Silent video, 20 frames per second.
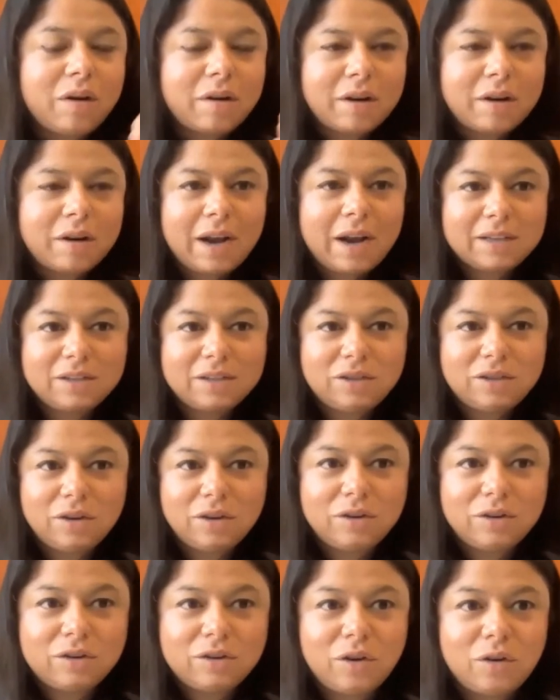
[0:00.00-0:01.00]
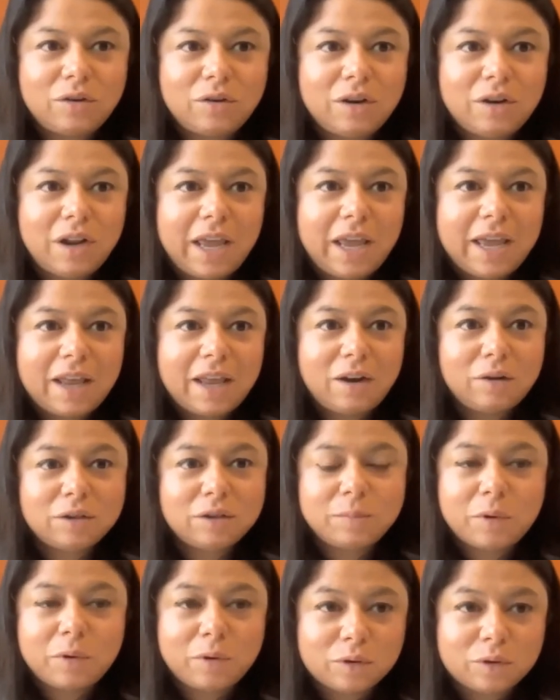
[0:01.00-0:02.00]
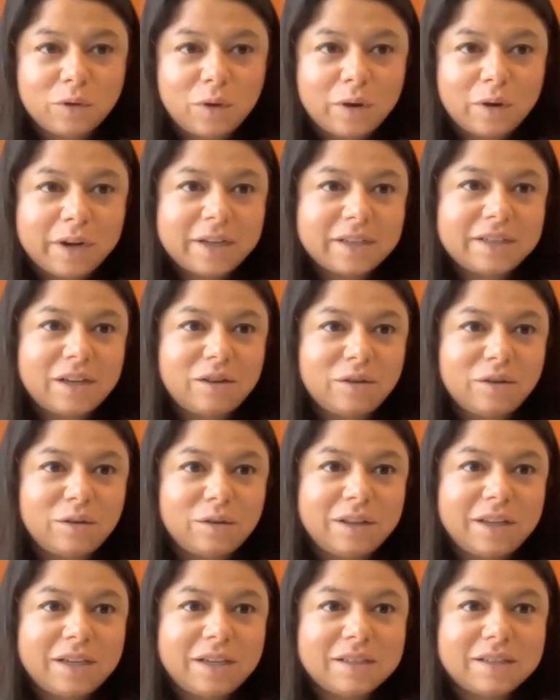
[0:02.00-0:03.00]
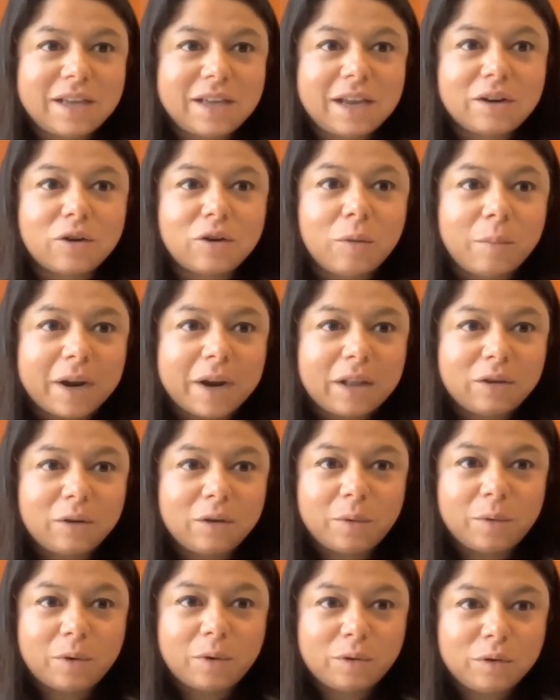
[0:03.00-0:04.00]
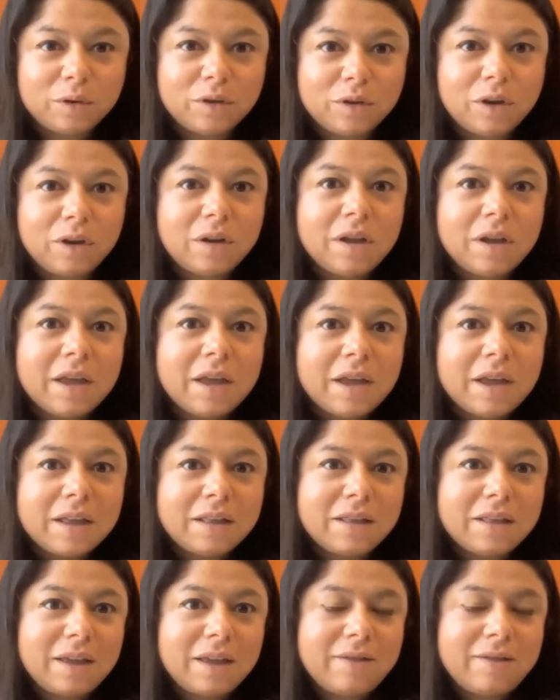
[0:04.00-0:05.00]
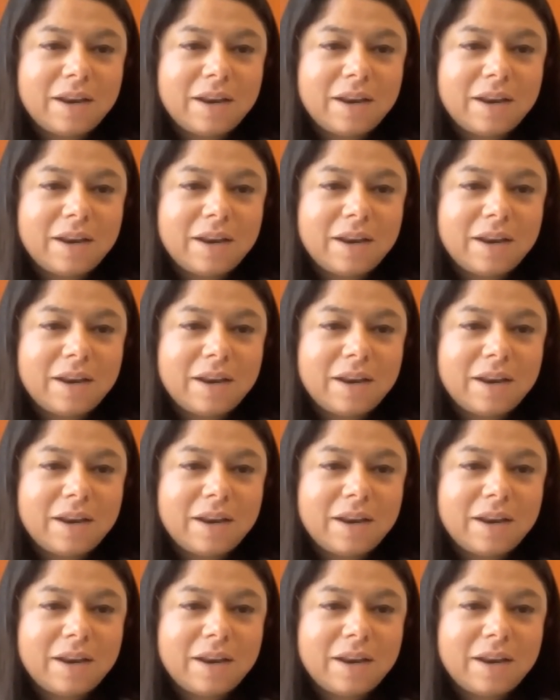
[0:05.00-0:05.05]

That means in its relationship with producers, where it is uh,